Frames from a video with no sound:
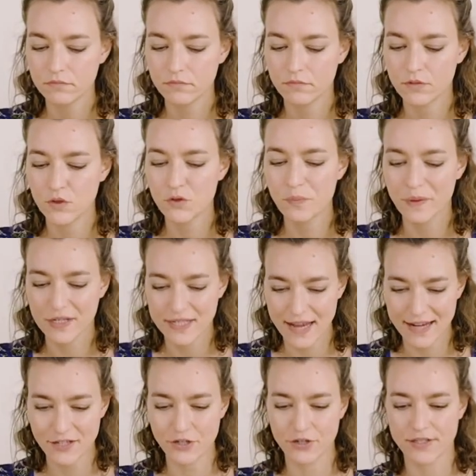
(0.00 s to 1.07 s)
You
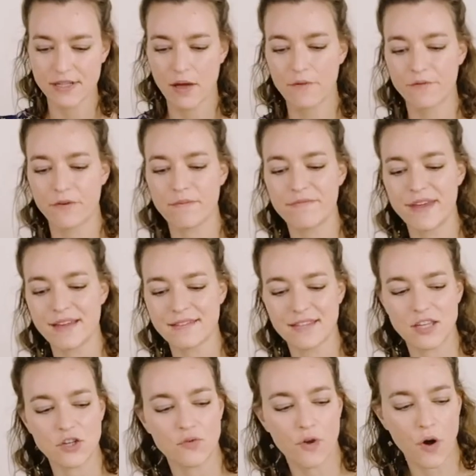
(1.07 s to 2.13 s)
protect yourself from things
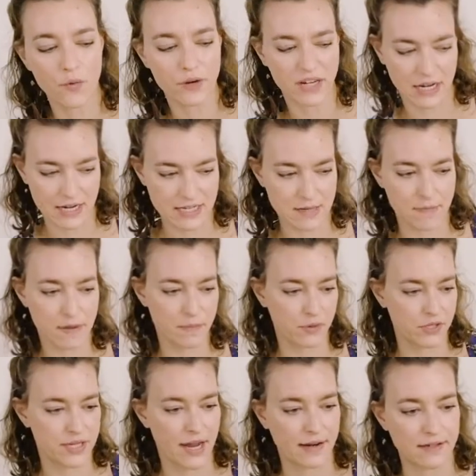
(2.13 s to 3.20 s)
that you don't need to be
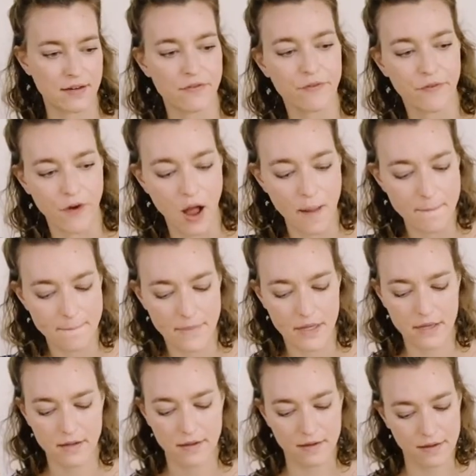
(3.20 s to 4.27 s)
protected from.
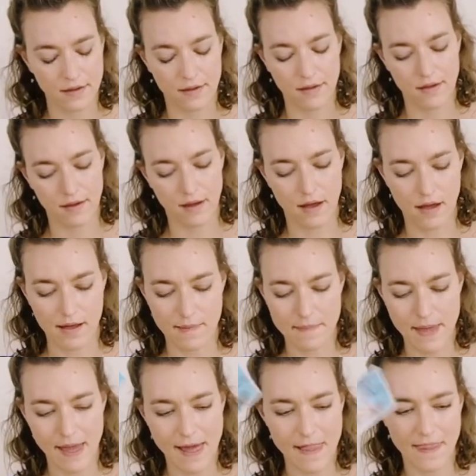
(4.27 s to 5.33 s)

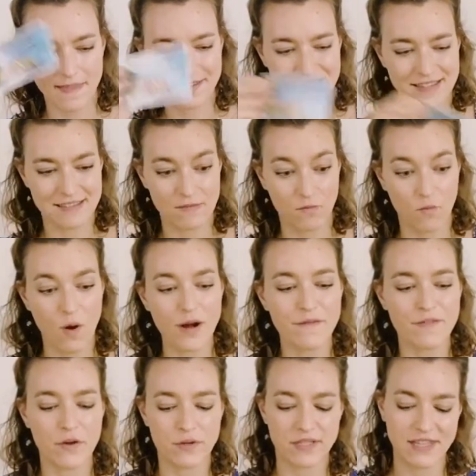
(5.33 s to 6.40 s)
And one of
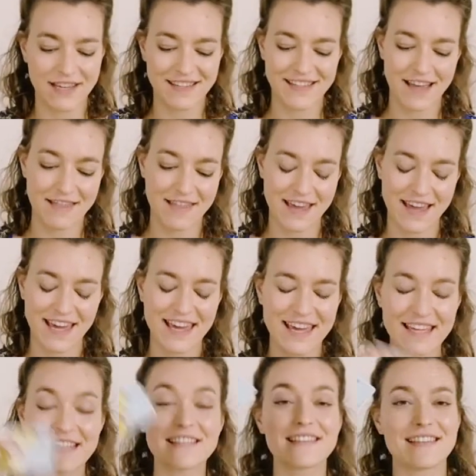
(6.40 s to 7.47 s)
those things, I think,
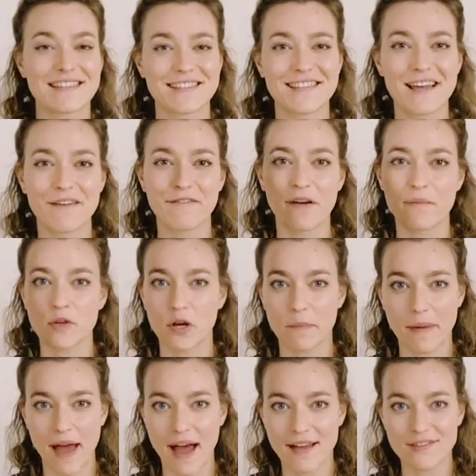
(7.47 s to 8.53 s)
is this thing from your
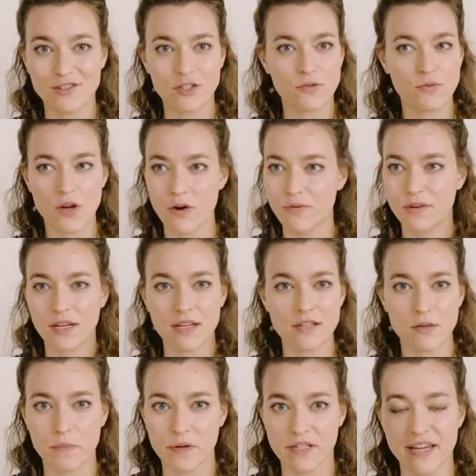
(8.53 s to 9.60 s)
past. You don't need to
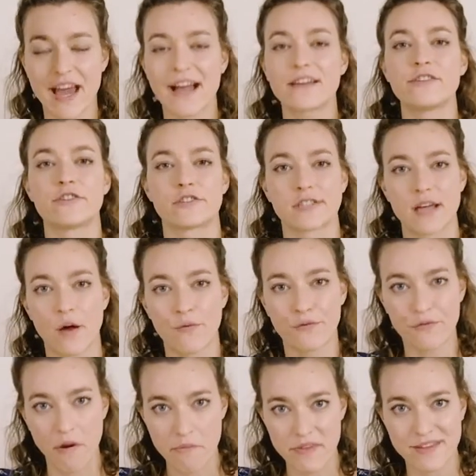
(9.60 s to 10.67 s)
protect yourself
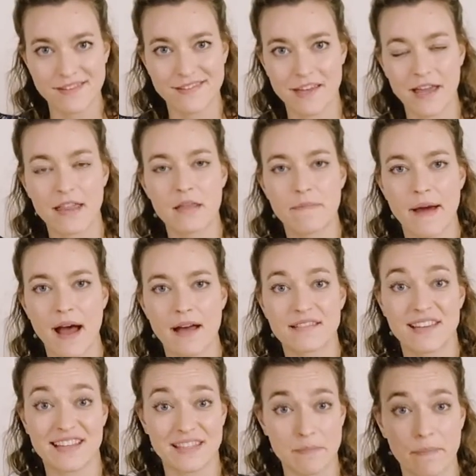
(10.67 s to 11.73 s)
from this thing in the past.
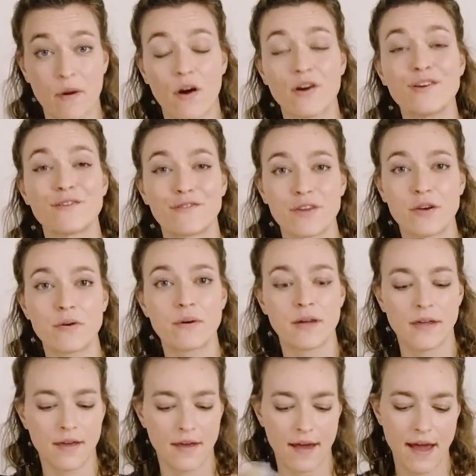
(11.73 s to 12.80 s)
It's a part of you.
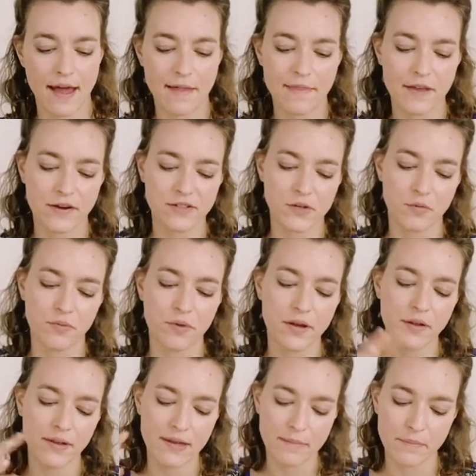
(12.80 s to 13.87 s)
And there's a
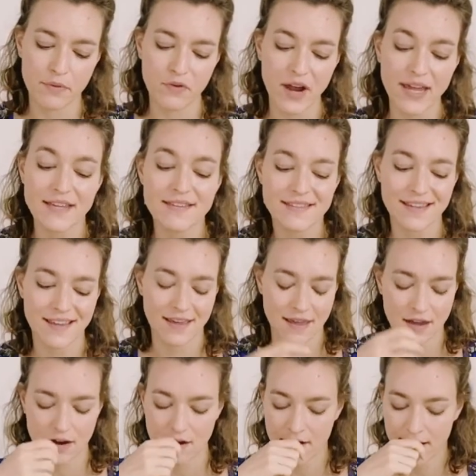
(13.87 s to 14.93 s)
real embracing
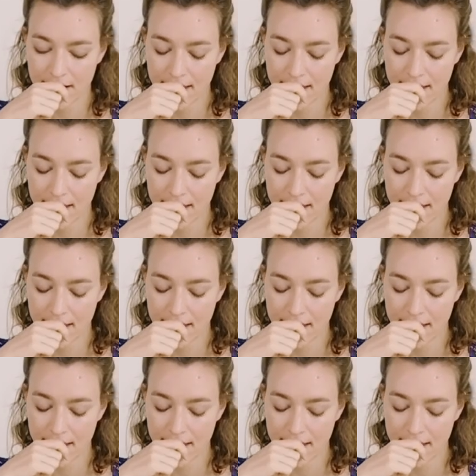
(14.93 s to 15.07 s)
here.